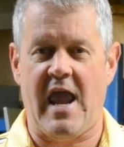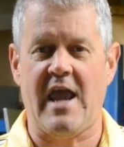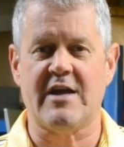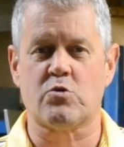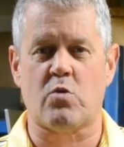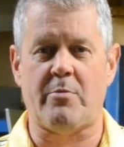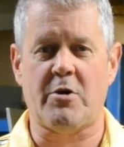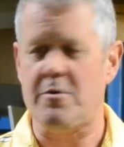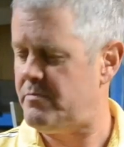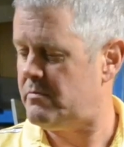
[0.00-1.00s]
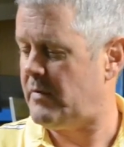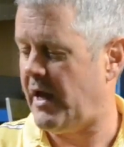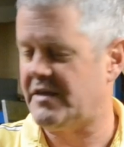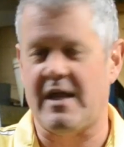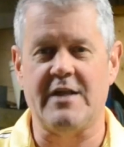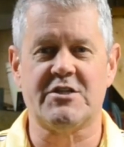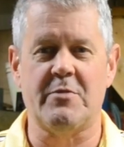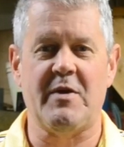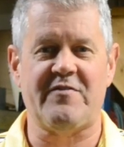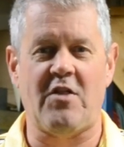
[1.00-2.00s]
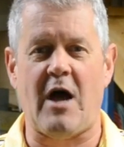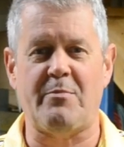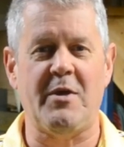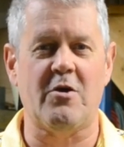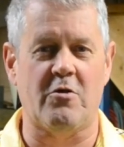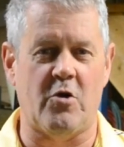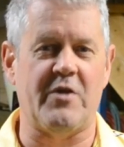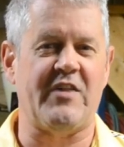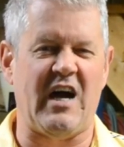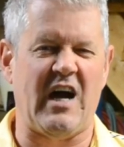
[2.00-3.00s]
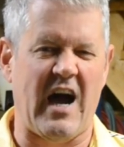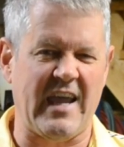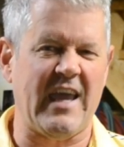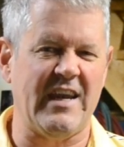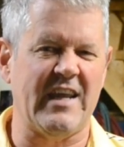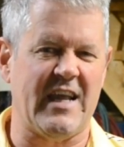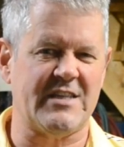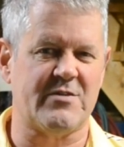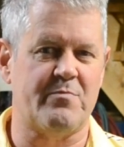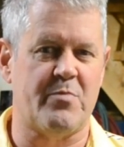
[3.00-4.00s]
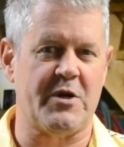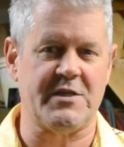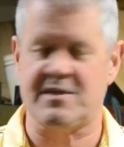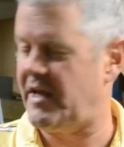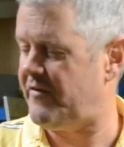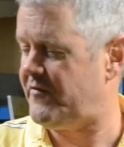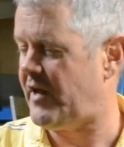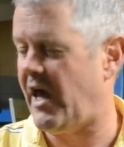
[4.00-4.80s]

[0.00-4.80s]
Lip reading: A is rubber and tends to be floppy, although at the high end it gets pretty stiff,